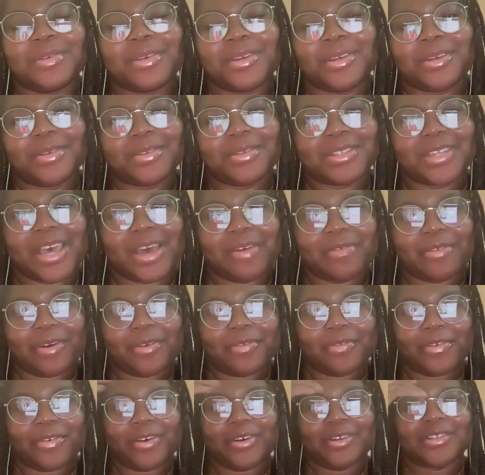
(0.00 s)
cute to have our
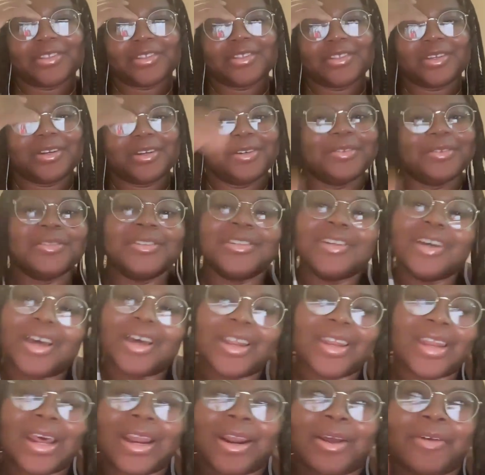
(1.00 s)
first, not
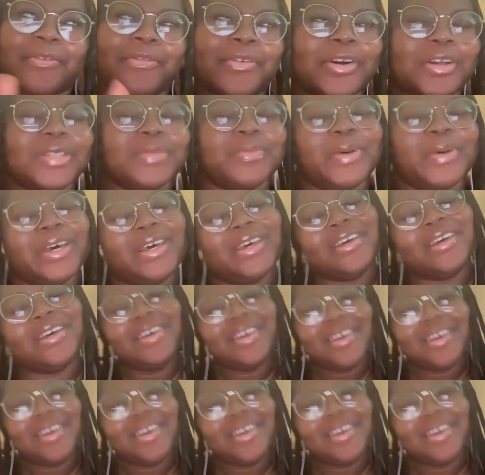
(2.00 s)
our first, but